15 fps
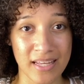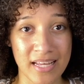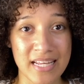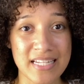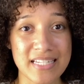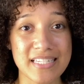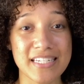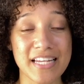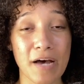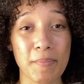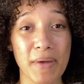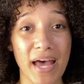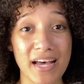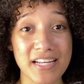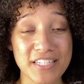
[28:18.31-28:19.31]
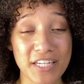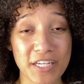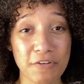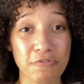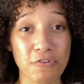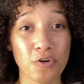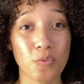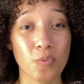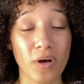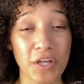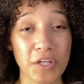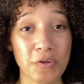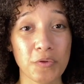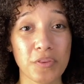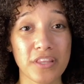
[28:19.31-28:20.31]
Stop asking for what
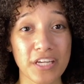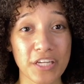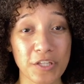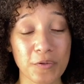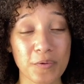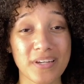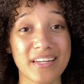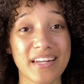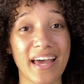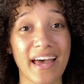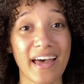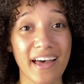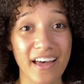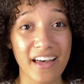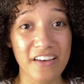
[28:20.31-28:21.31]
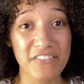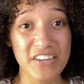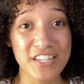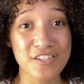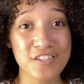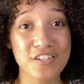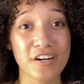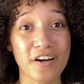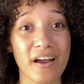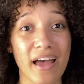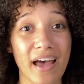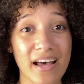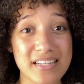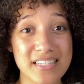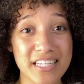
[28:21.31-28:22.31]
you think you can have and start
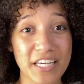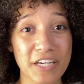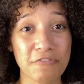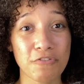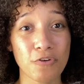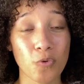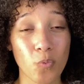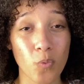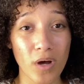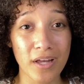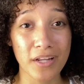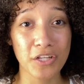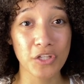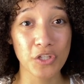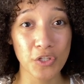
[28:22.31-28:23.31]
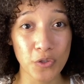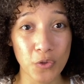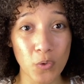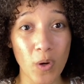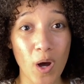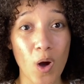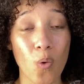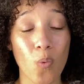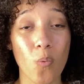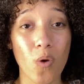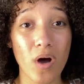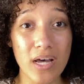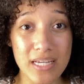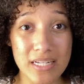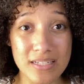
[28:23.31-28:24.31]
asking for what you
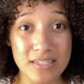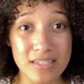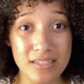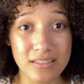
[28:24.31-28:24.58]
want.